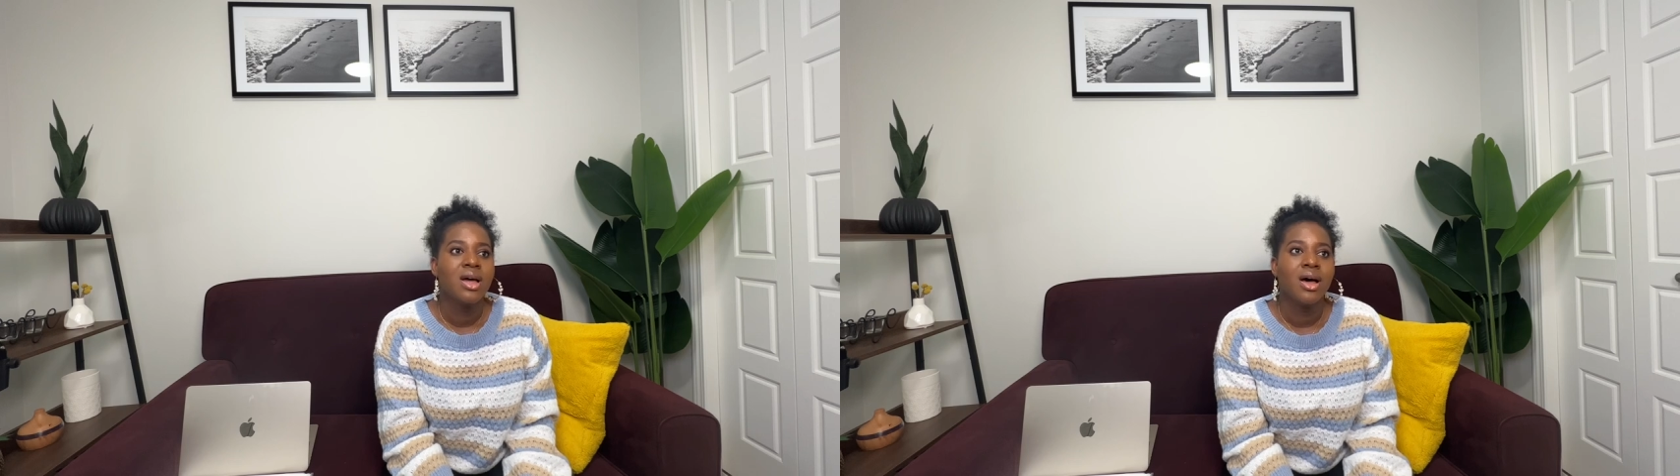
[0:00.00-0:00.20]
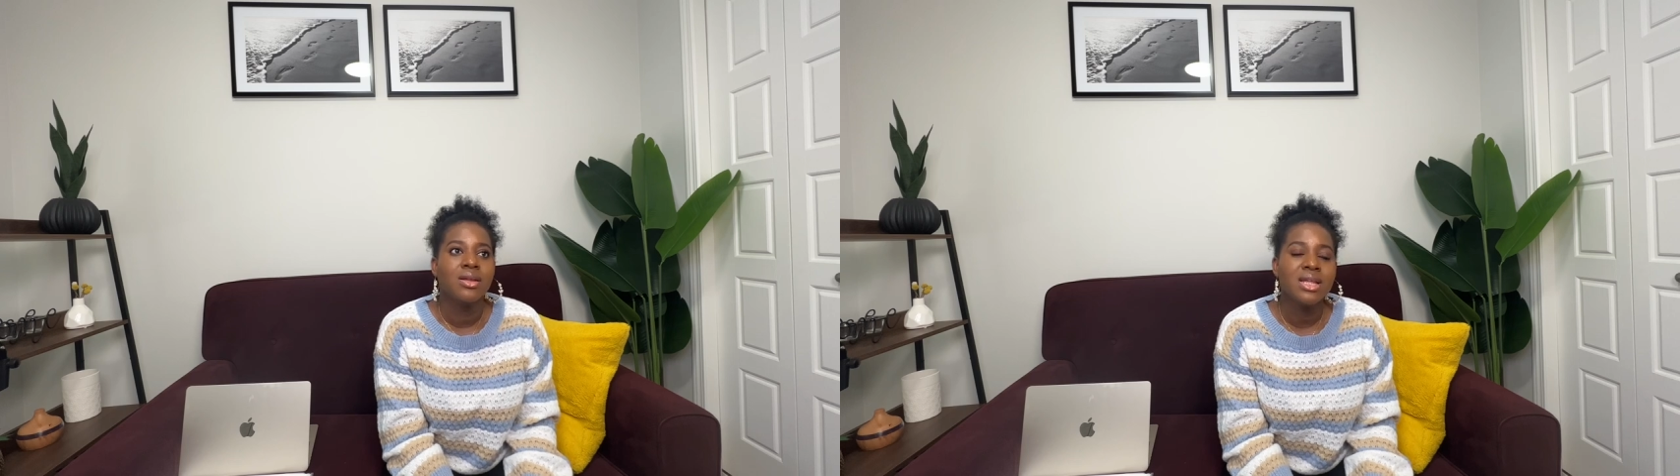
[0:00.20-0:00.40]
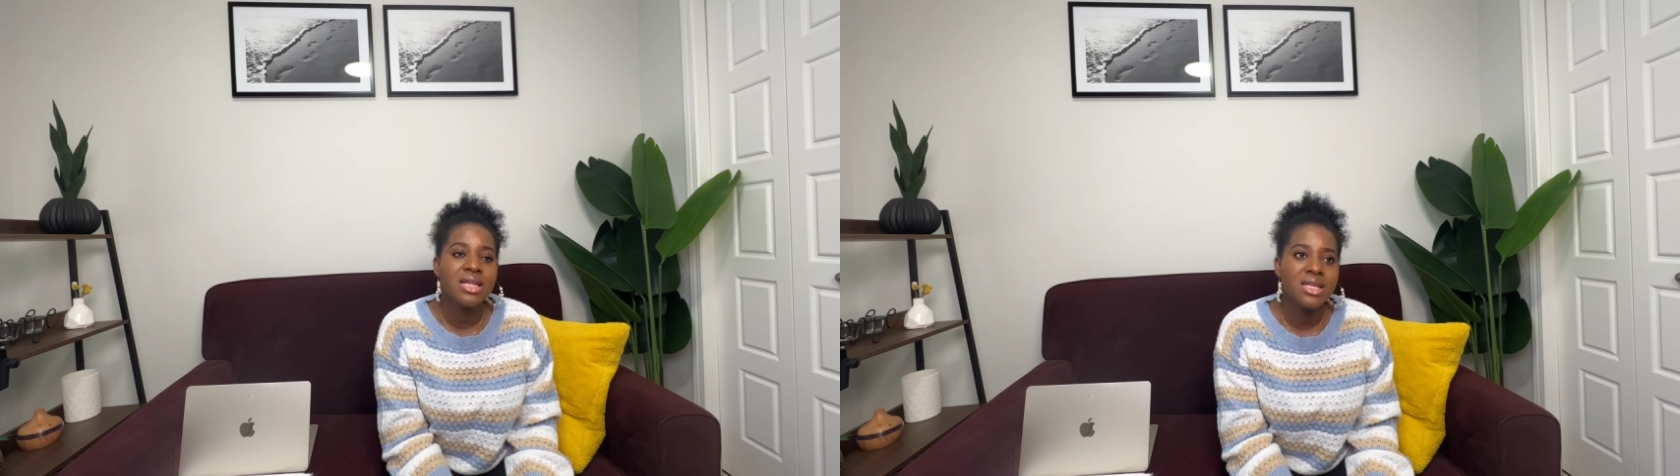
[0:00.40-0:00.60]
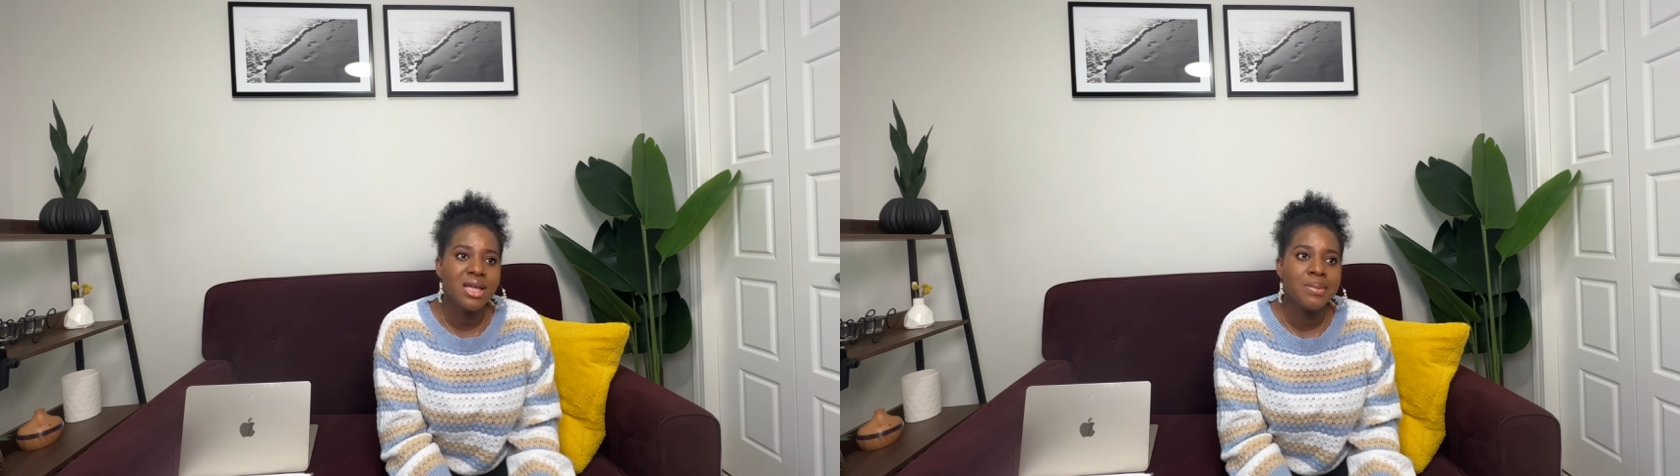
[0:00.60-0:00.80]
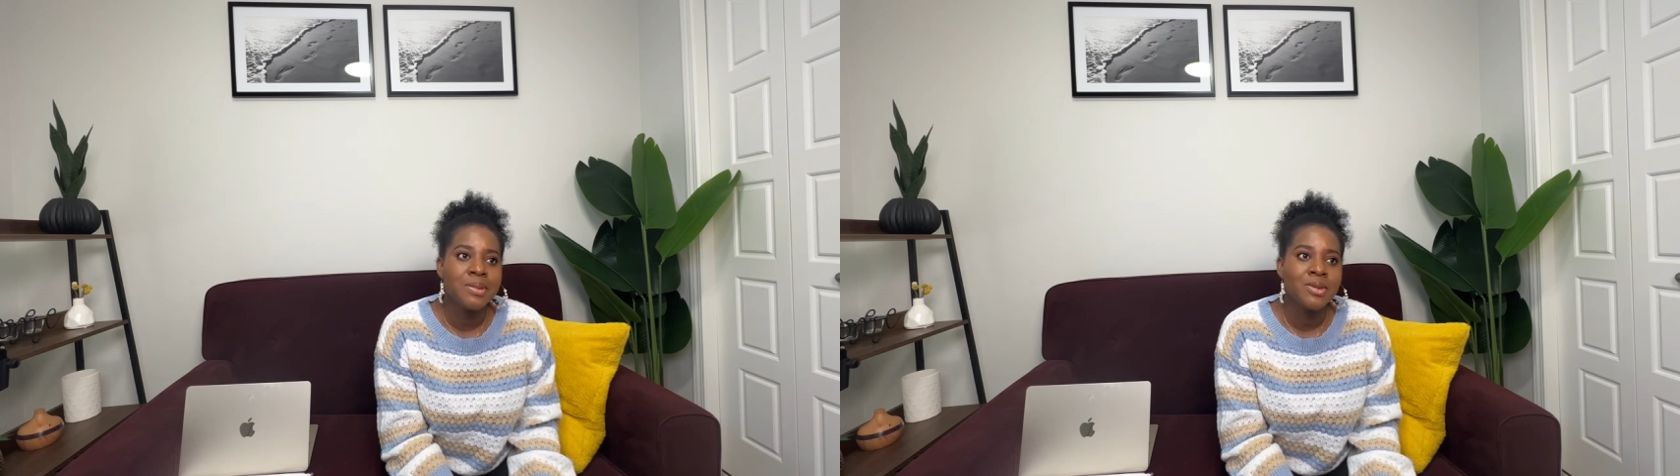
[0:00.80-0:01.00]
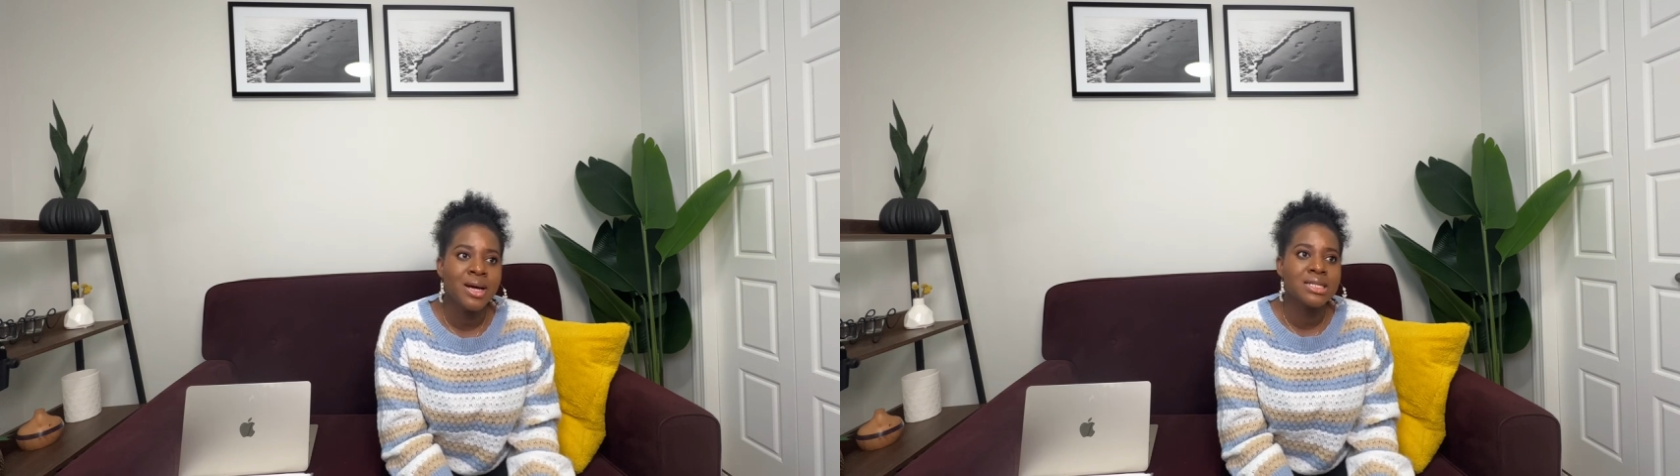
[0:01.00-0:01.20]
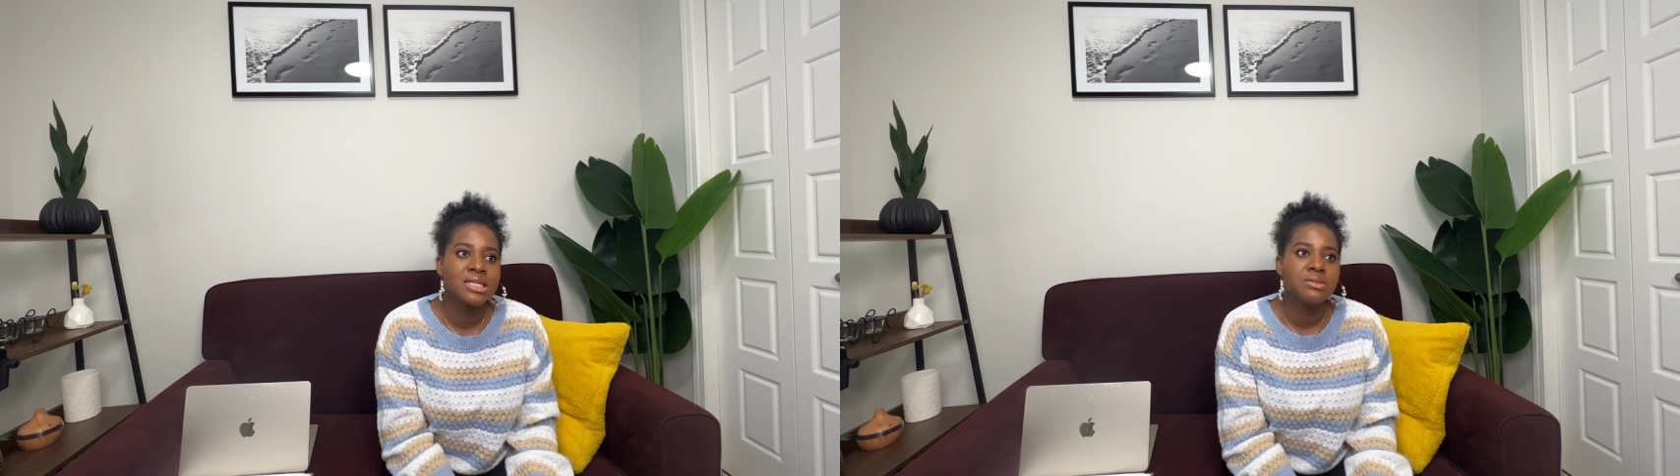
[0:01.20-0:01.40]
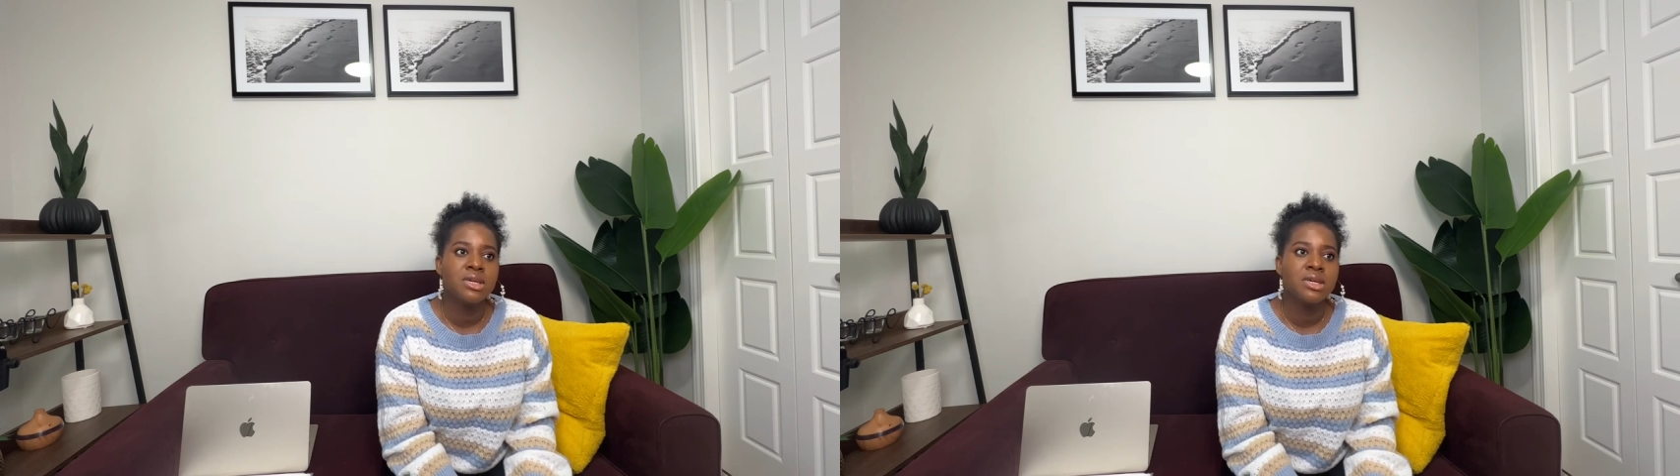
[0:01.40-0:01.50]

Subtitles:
Another thing that people ask